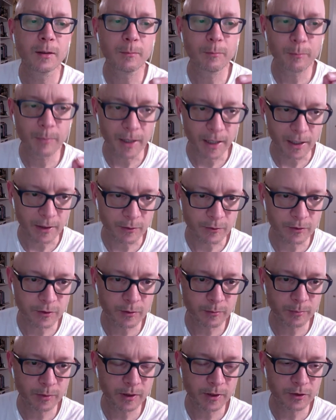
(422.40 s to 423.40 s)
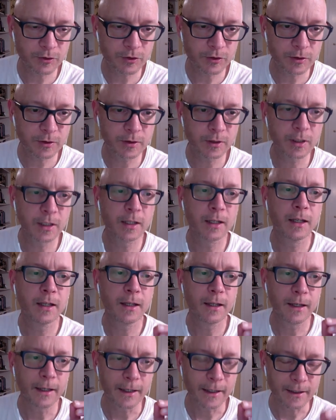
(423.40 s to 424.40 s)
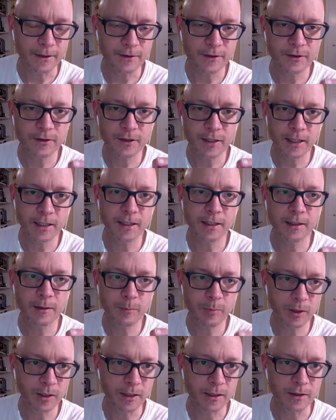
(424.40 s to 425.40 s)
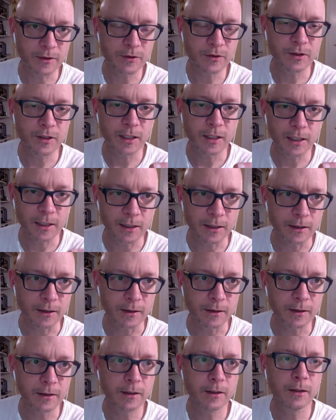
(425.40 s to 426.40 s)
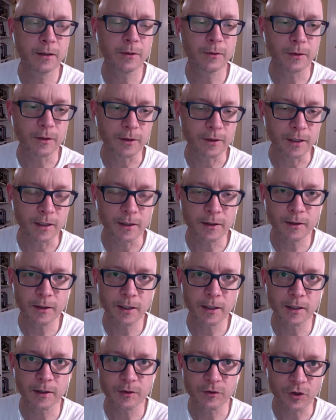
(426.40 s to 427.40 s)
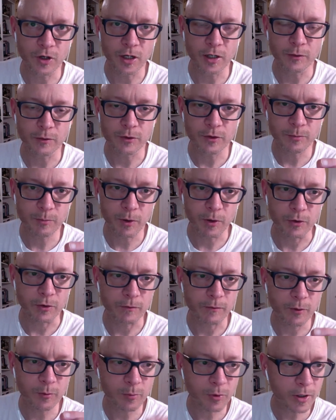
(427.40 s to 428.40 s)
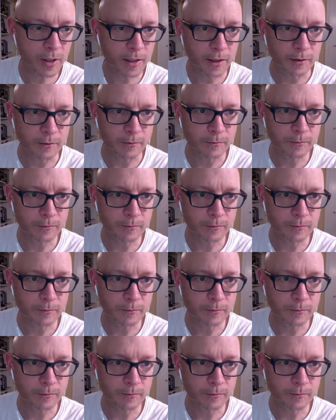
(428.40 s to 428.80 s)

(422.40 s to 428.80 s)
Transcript: pattern completion, as it's taking place in the dentate gyrus part of our brain.